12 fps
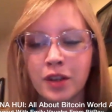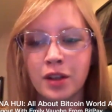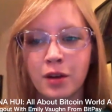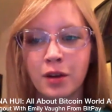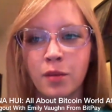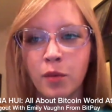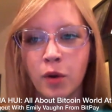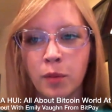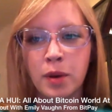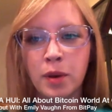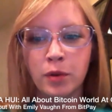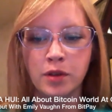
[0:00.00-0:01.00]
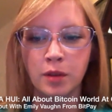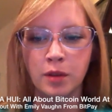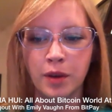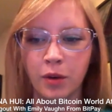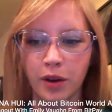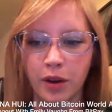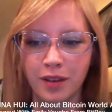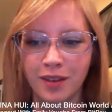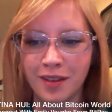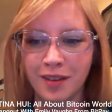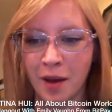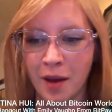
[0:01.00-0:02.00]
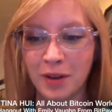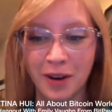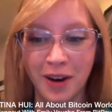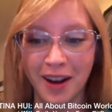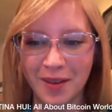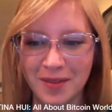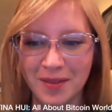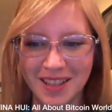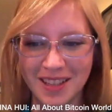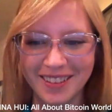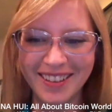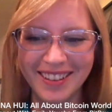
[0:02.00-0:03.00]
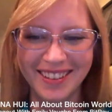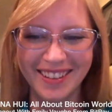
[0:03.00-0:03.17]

the more people using Bitcoin, the happier I am. So.